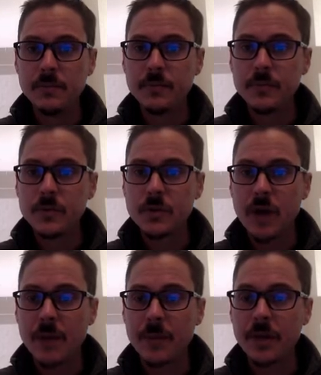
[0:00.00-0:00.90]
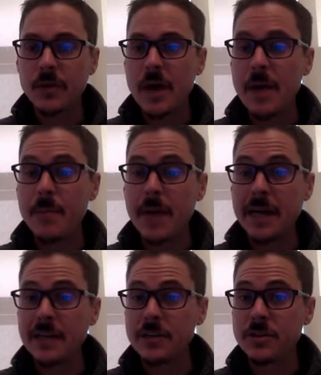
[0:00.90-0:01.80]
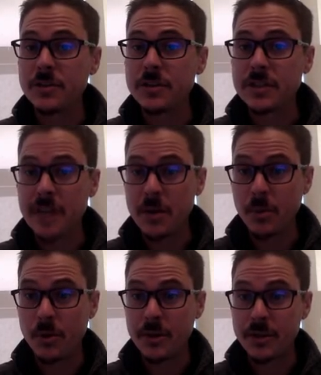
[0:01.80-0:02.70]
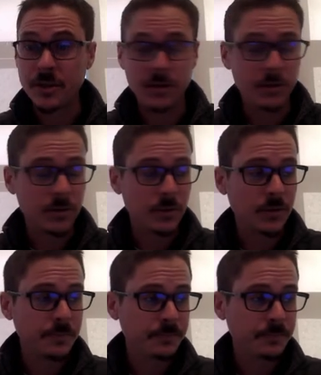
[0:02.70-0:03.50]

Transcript: So I'm going to grab my center point circle tool.